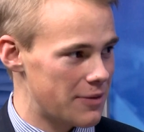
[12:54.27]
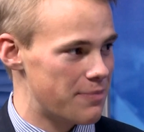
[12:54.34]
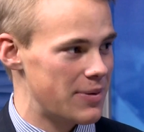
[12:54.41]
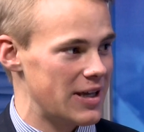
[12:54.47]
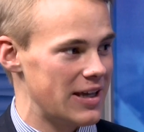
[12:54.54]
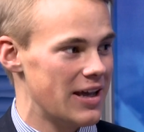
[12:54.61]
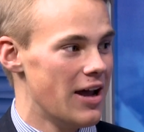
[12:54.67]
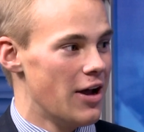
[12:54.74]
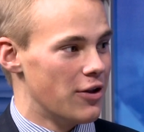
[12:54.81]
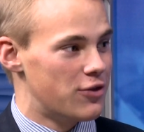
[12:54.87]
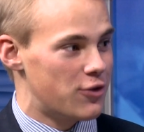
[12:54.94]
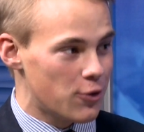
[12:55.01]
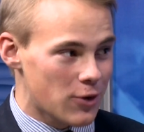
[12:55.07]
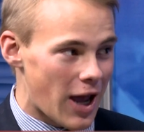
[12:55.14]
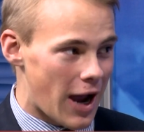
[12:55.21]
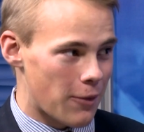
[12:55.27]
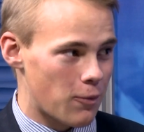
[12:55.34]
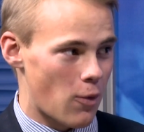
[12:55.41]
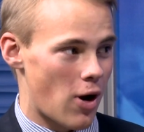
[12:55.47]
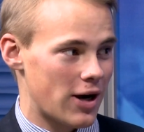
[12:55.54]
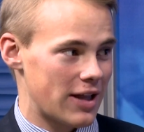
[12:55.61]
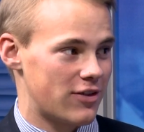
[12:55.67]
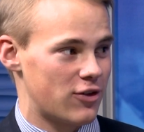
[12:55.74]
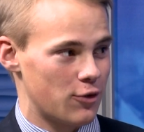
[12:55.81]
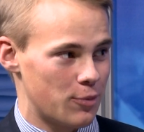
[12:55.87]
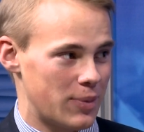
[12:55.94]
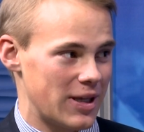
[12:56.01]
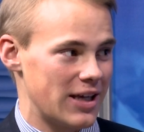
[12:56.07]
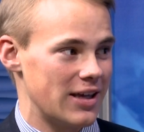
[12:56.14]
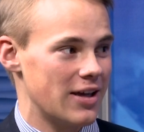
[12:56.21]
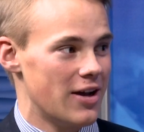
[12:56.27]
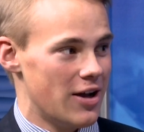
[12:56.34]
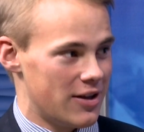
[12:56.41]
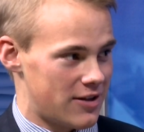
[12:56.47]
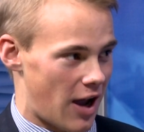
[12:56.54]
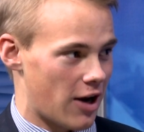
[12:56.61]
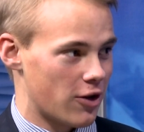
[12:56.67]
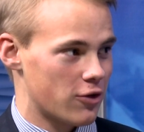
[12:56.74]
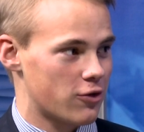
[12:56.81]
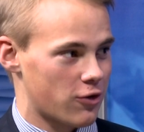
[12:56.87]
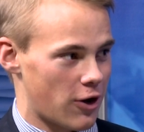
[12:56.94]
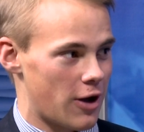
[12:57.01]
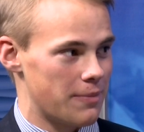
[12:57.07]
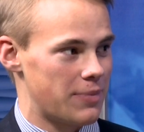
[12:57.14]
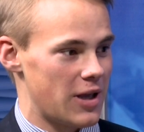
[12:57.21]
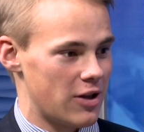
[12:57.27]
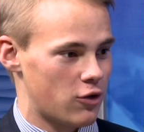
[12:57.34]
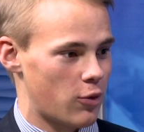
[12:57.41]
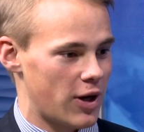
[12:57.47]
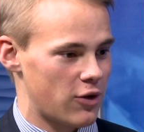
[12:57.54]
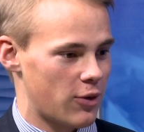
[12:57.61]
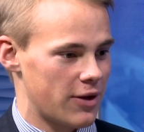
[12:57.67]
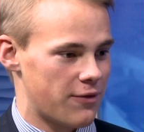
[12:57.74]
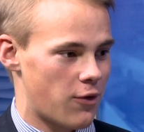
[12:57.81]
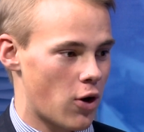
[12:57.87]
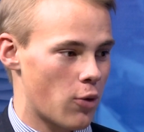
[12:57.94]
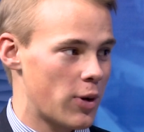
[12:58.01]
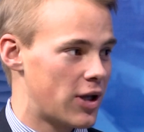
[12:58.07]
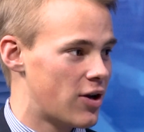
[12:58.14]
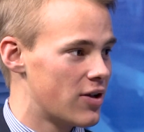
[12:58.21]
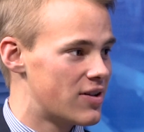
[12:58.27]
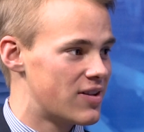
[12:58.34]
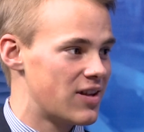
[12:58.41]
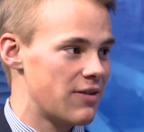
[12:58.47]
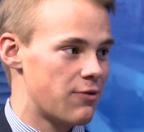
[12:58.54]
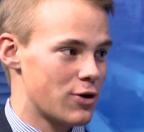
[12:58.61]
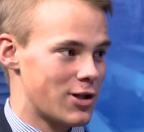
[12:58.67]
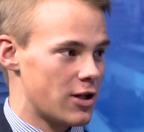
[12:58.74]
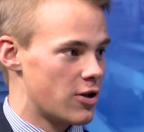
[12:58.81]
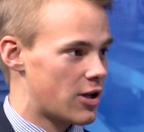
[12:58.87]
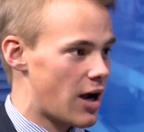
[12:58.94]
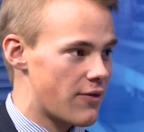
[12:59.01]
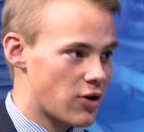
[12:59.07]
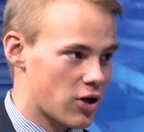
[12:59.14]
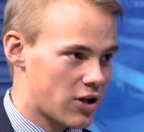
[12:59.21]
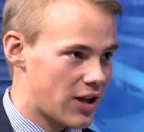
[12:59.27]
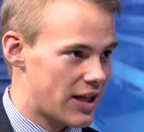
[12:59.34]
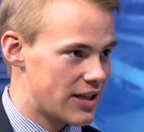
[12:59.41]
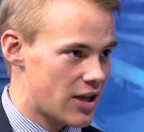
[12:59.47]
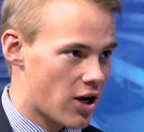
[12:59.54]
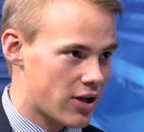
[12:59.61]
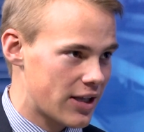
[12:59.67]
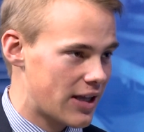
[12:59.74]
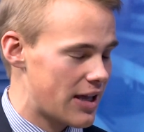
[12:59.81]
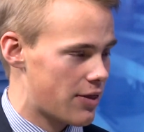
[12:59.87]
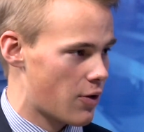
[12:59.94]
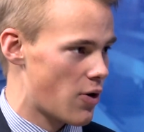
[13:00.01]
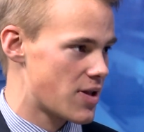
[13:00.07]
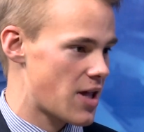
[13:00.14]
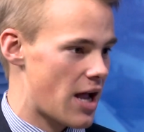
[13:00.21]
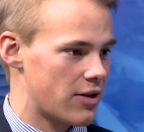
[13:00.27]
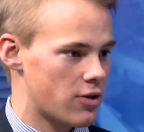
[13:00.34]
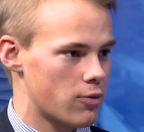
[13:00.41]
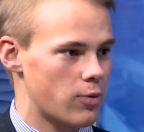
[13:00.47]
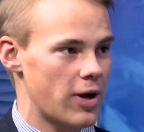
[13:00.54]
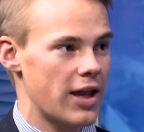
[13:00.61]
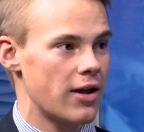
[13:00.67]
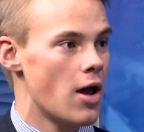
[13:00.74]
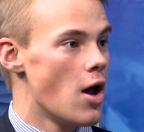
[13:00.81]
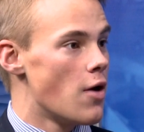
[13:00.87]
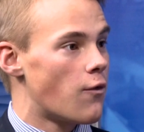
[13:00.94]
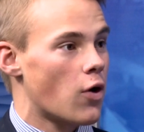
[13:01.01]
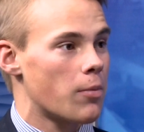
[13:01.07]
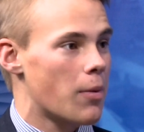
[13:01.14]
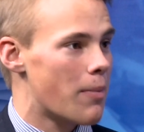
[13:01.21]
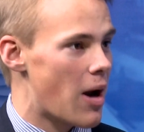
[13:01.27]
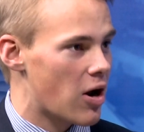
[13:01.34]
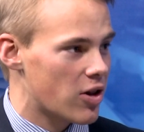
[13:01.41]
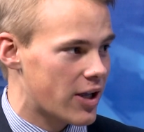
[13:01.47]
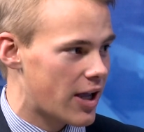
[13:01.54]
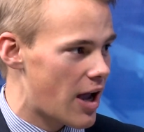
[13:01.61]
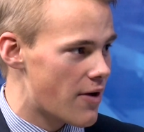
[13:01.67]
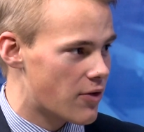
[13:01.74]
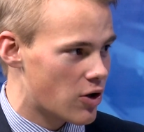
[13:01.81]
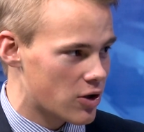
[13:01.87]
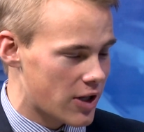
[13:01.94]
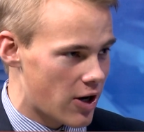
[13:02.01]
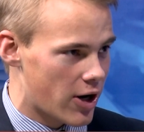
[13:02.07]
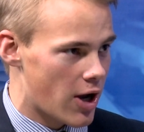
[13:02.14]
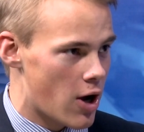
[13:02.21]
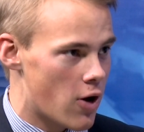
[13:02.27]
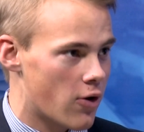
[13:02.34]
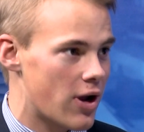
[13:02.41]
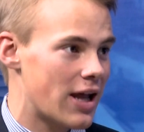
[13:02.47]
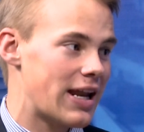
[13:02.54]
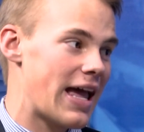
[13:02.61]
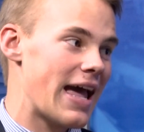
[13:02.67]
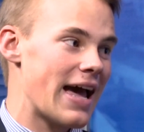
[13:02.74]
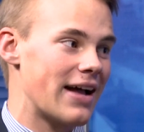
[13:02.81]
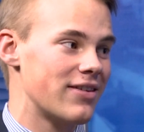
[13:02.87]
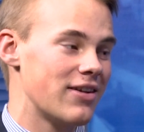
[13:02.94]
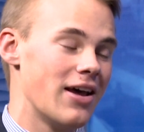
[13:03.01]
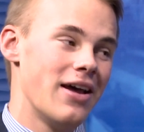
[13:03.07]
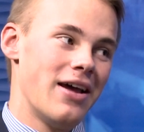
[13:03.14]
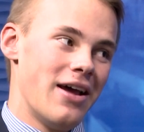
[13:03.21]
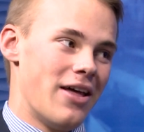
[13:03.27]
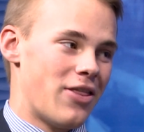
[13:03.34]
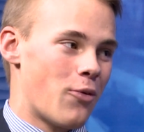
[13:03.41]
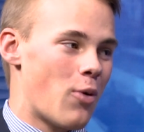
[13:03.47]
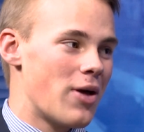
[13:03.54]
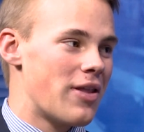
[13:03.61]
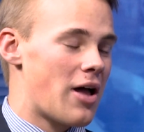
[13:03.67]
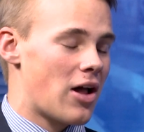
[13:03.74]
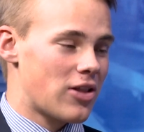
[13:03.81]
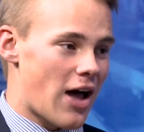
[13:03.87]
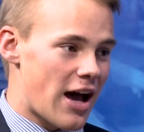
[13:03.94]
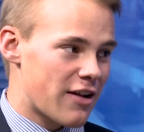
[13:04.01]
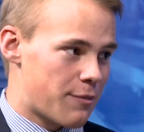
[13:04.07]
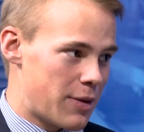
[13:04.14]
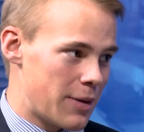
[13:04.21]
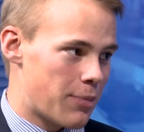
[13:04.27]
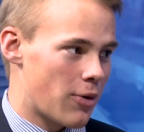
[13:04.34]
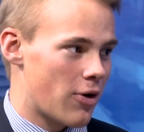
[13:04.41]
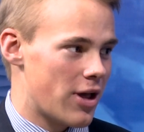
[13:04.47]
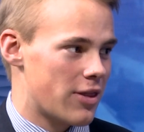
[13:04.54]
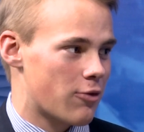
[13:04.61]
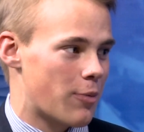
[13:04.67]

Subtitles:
that be, do not want it to be Donald Trump in 2024. We could see Virginia Governor Glenn Youngkin throw his hat into the ring, former Maryland Governor Larry Hogan, and the one that a lot of people in